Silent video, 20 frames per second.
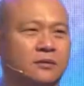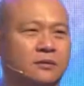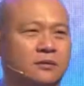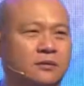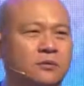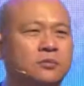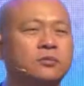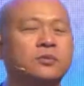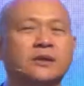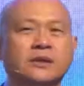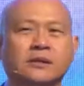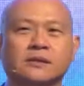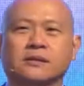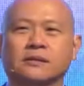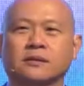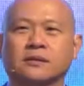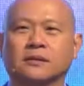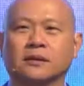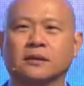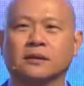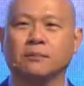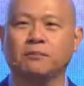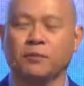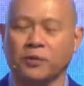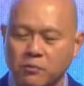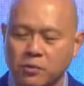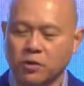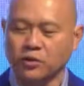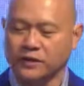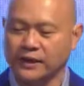towards
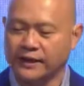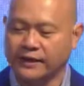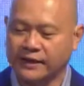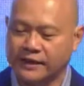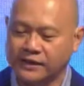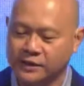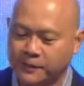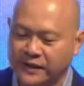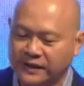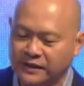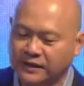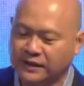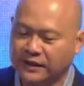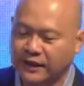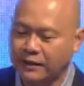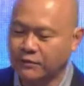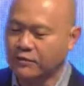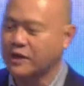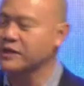promoting and expanding gay rights,